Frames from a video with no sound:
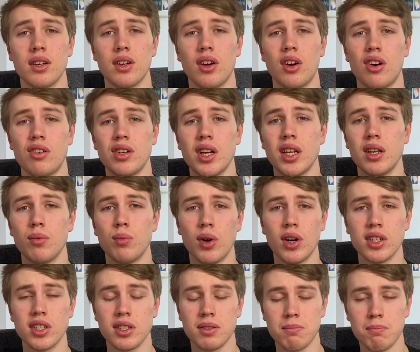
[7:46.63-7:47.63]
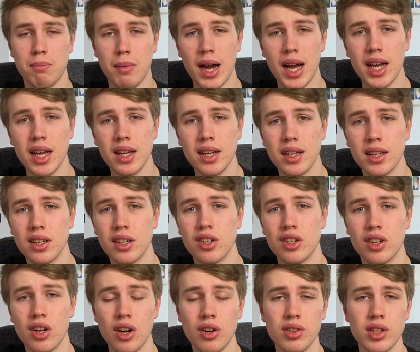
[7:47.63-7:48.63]
already was my
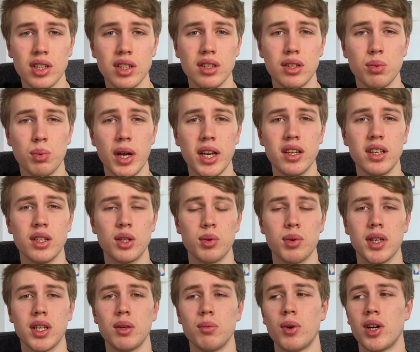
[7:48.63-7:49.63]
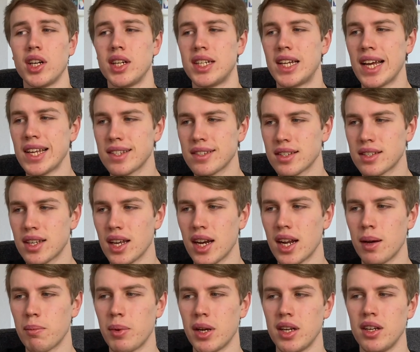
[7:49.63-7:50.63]
current 2021 desk
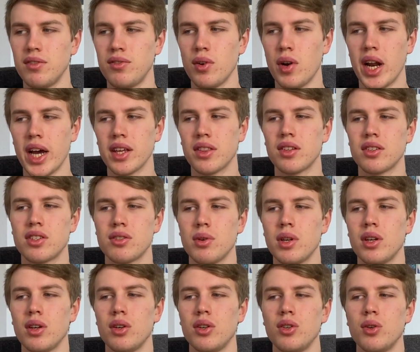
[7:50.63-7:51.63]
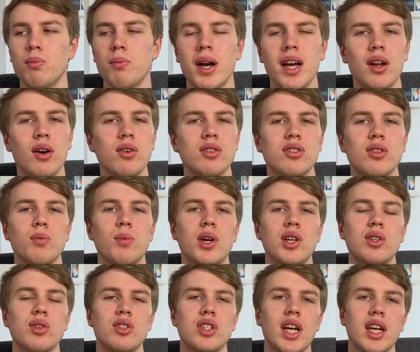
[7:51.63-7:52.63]
setup, and if you like this video, you might also
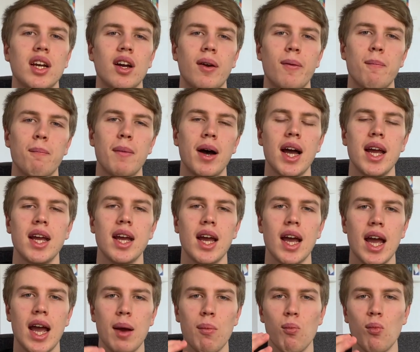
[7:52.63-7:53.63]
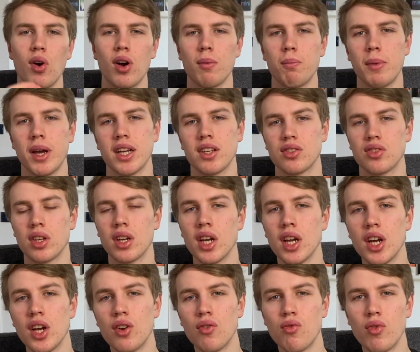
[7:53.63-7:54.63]
want to check out my M1 Max
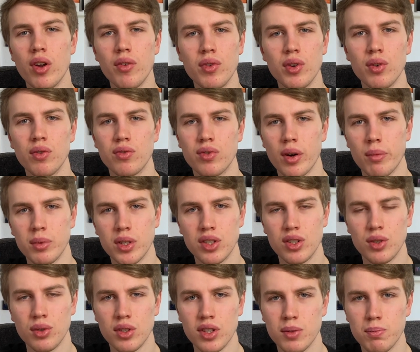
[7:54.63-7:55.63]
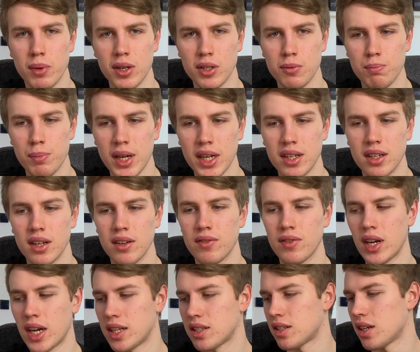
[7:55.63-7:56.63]
review from a student's perspective,
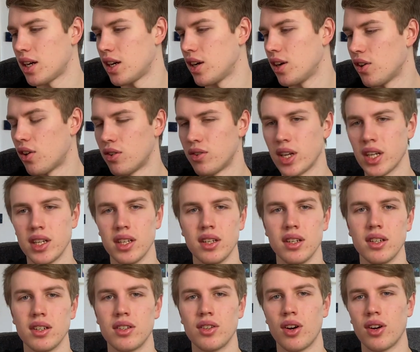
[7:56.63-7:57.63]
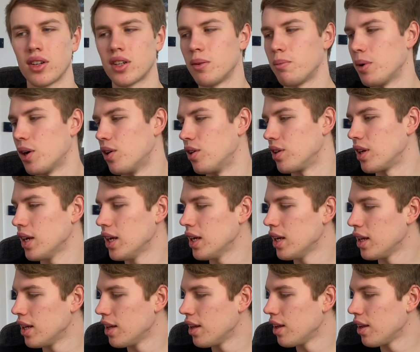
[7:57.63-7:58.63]
as I already talked about
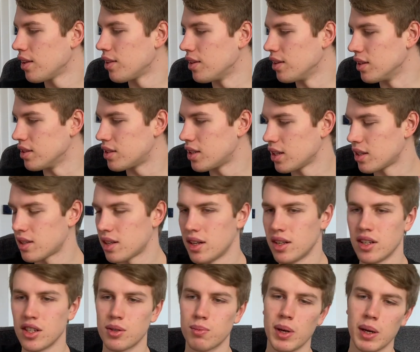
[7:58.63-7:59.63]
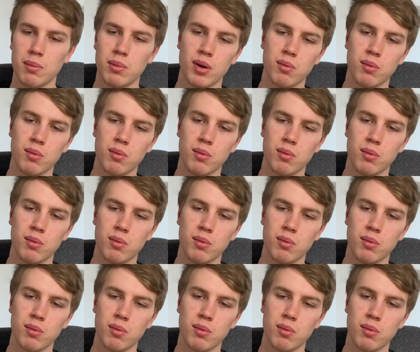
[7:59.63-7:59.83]
the 16-inch MacBook